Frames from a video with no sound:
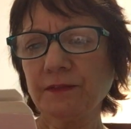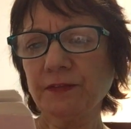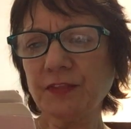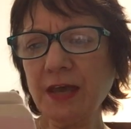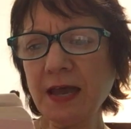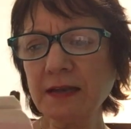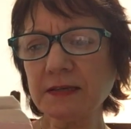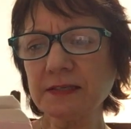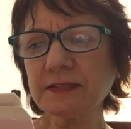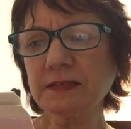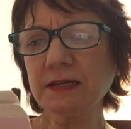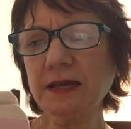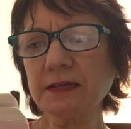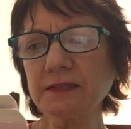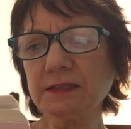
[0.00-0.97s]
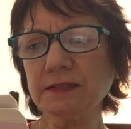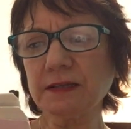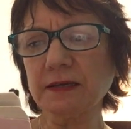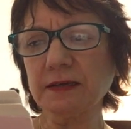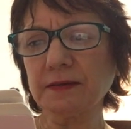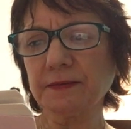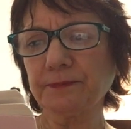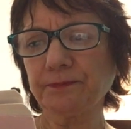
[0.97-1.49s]
That is the next
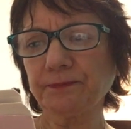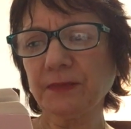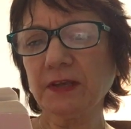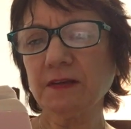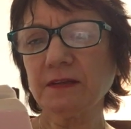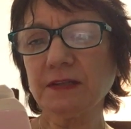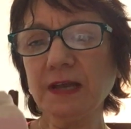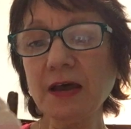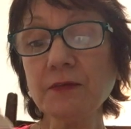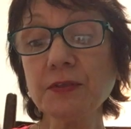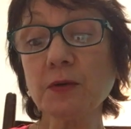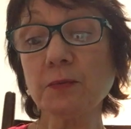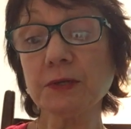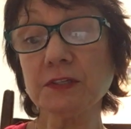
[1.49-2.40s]
thing, now that